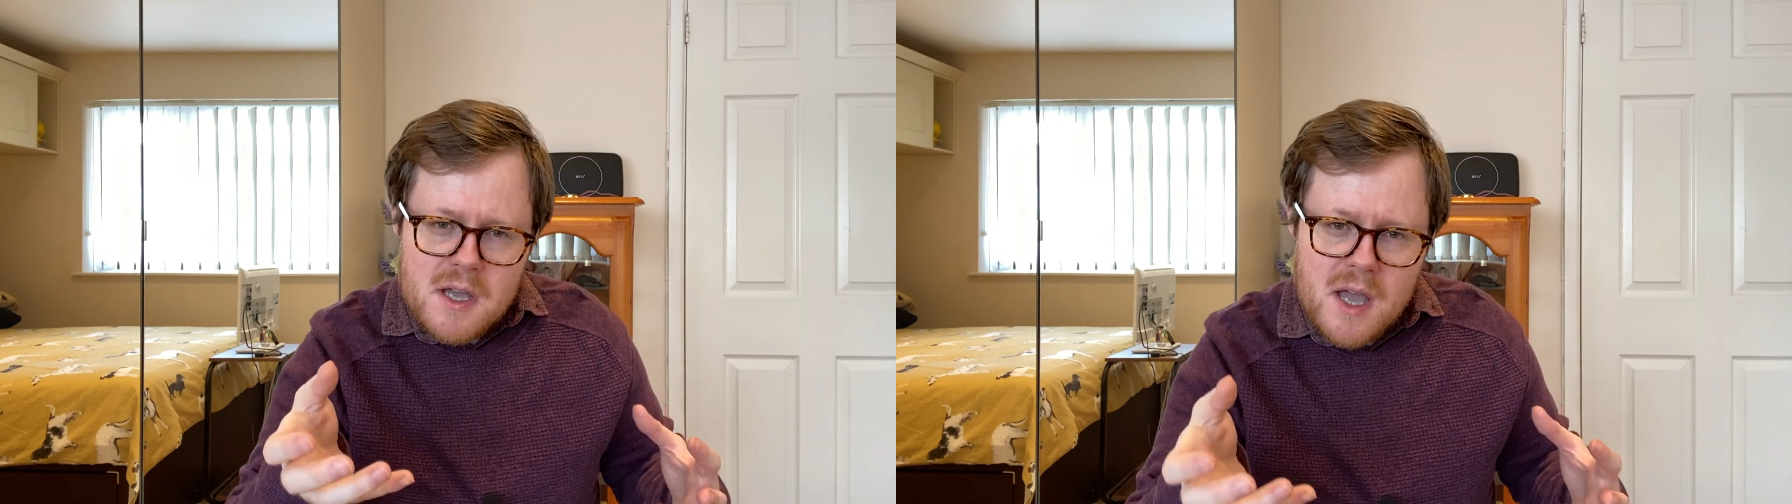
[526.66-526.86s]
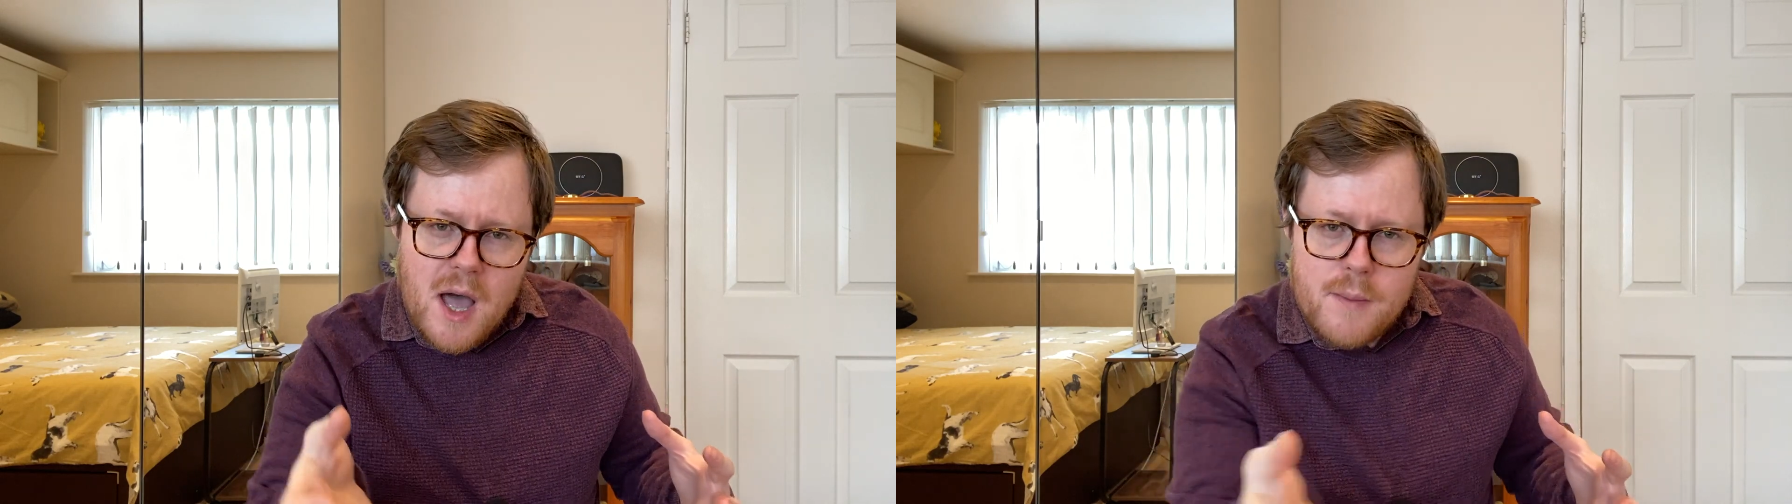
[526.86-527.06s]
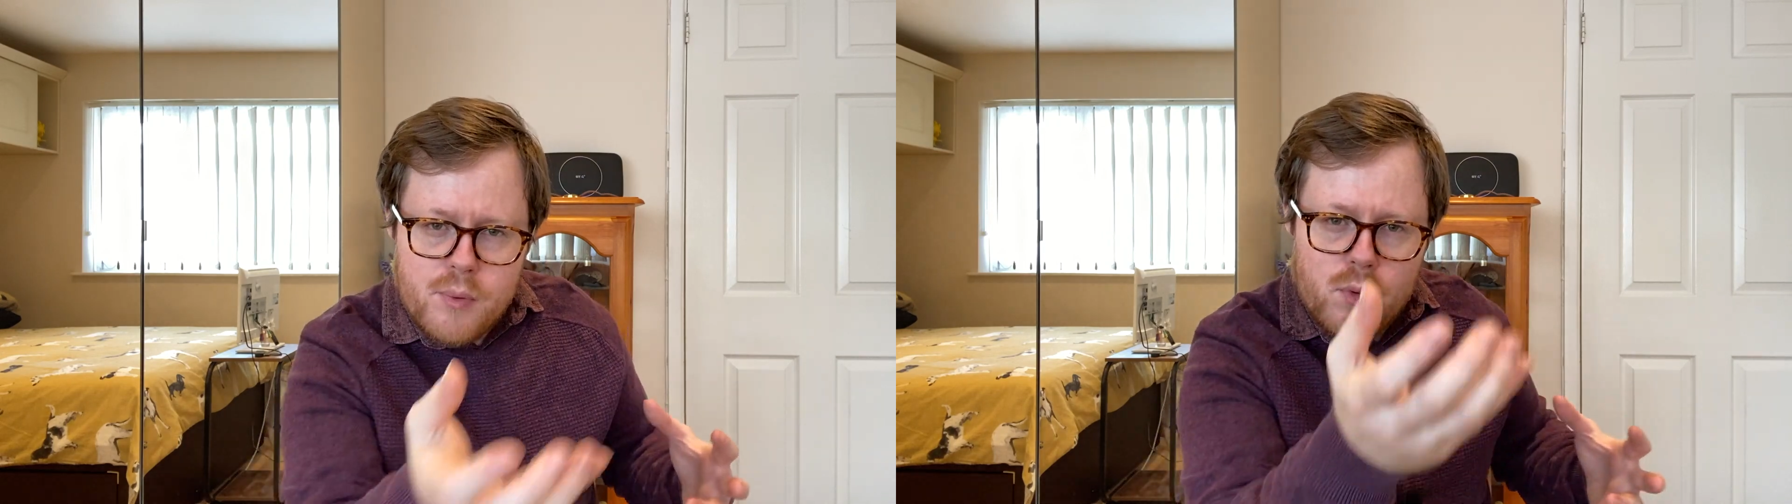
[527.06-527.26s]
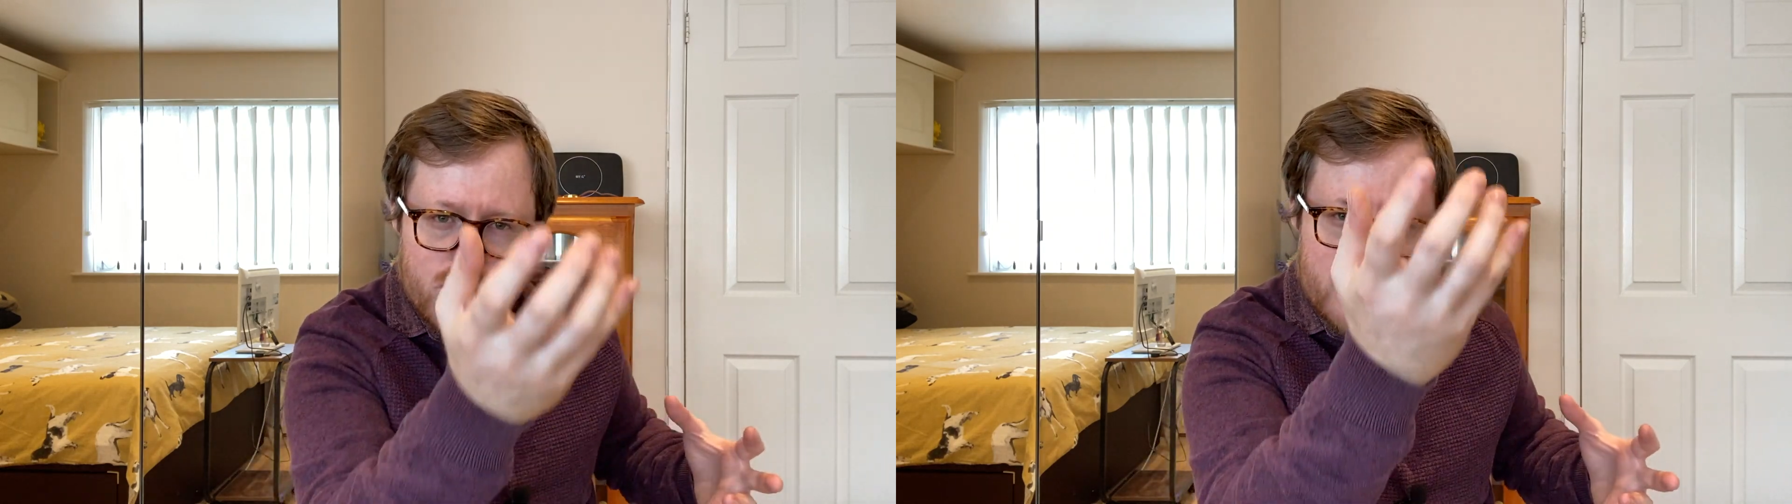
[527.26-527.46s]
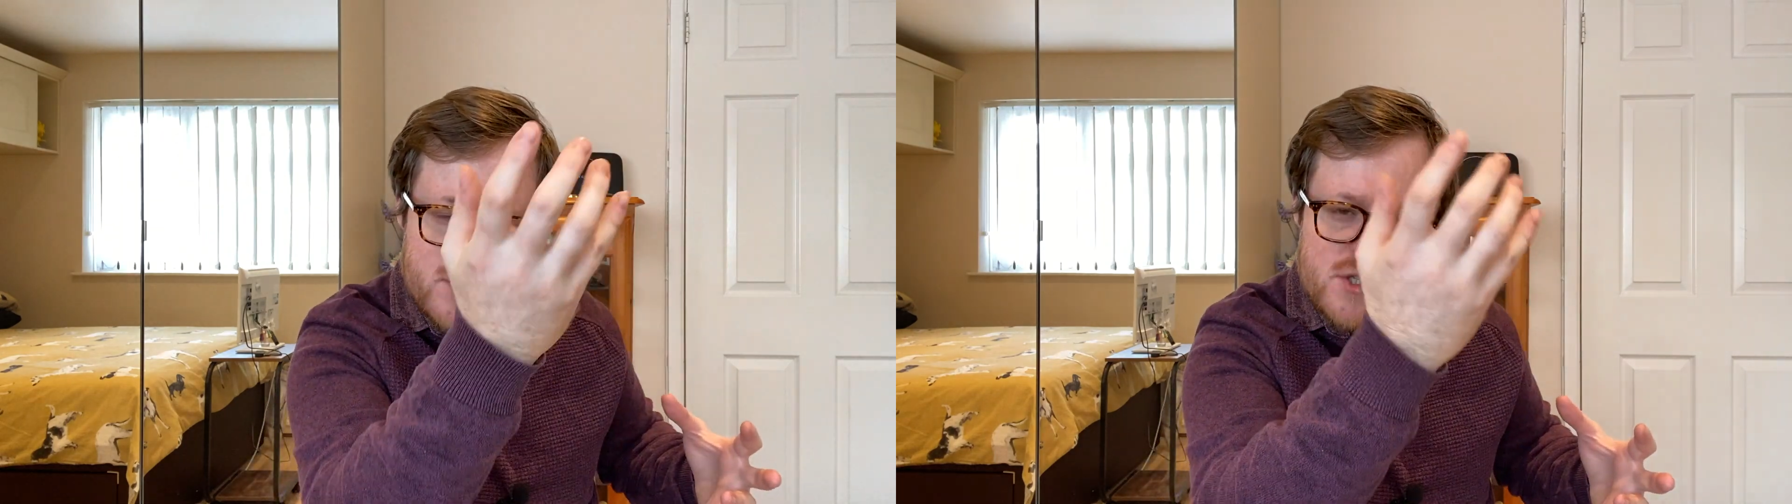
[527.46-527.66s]

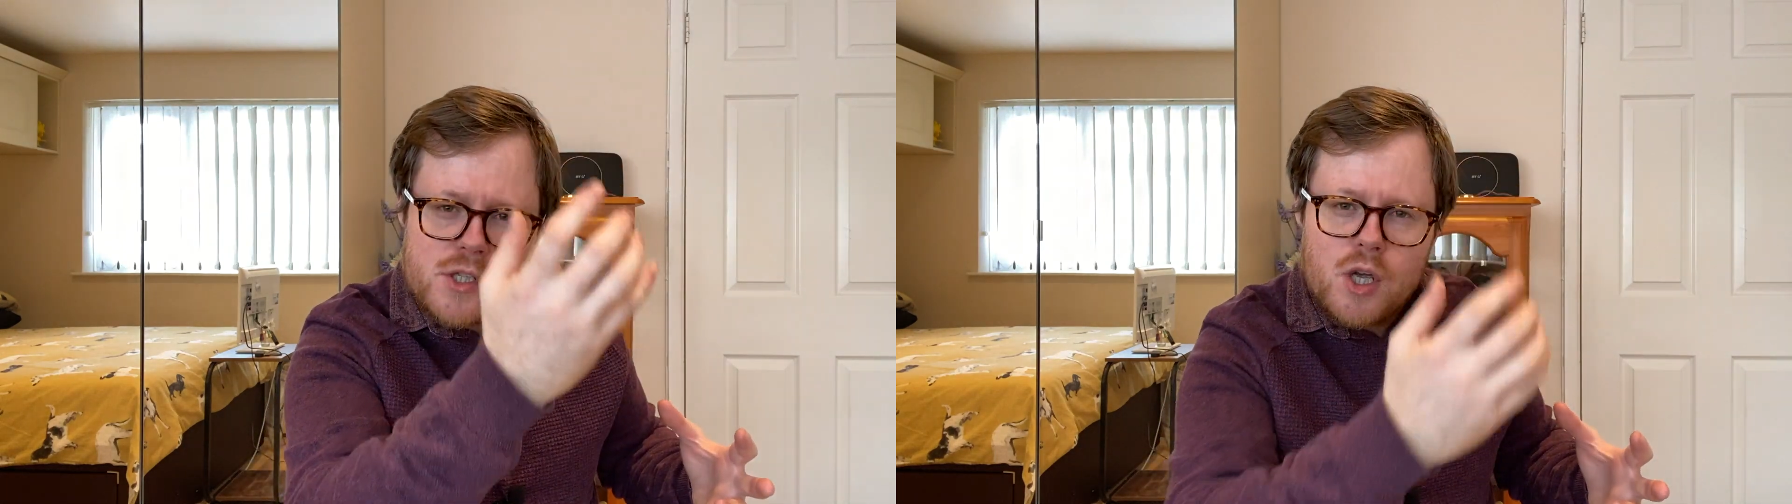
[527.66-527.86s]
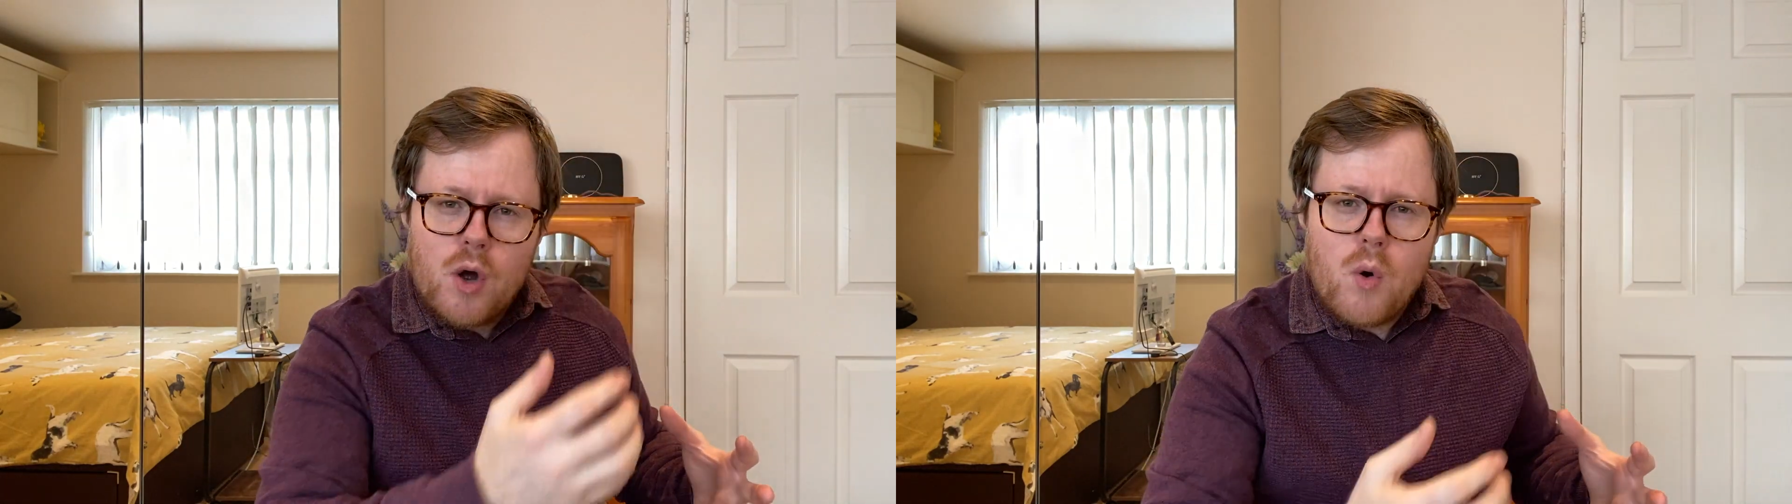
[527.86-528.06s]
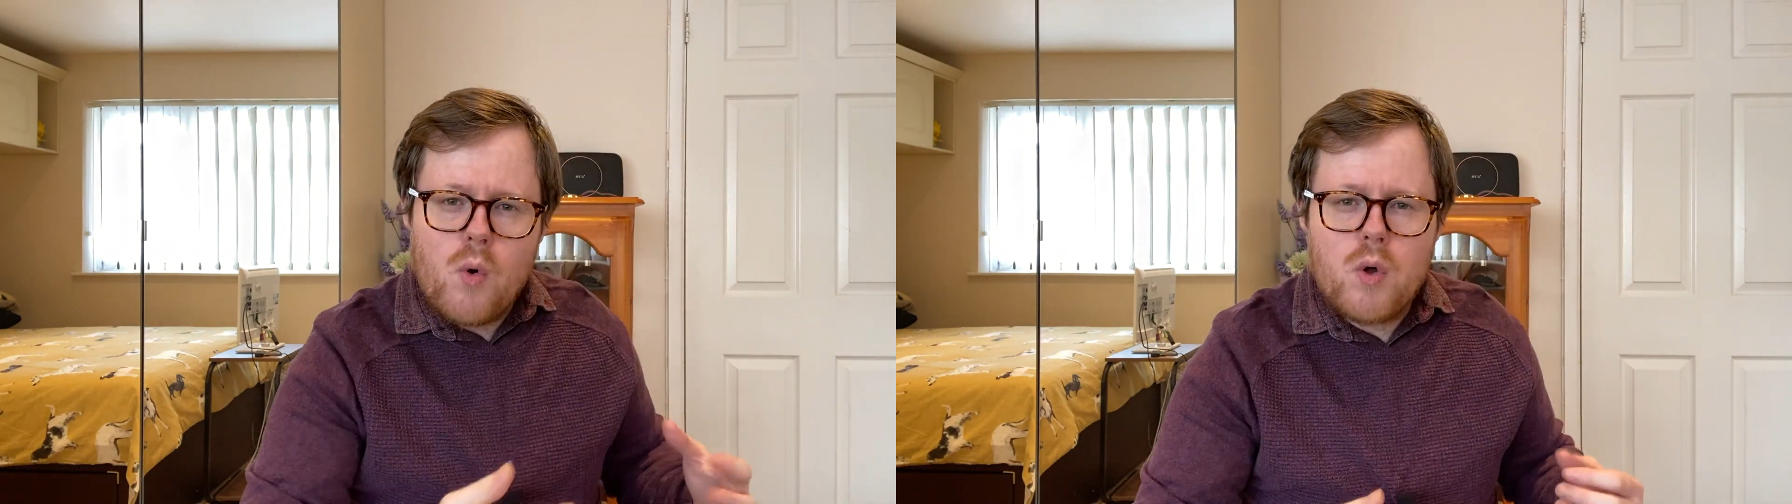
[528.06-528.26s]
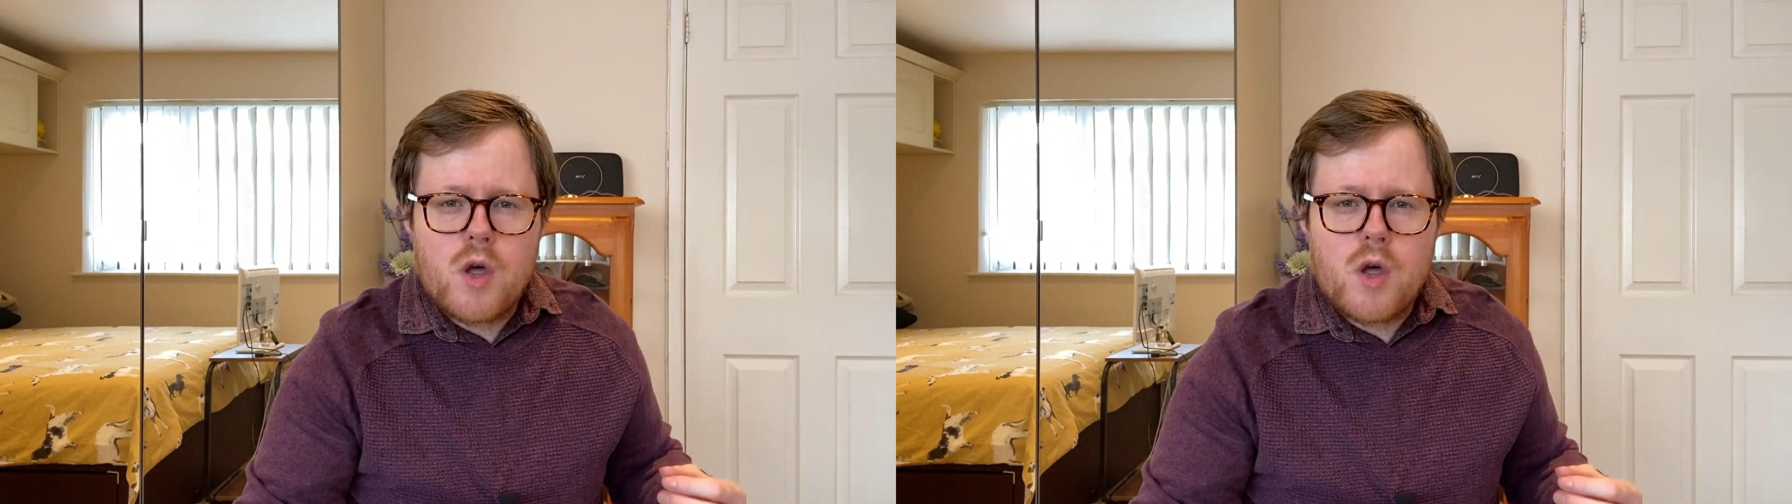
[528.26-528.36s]
upwards all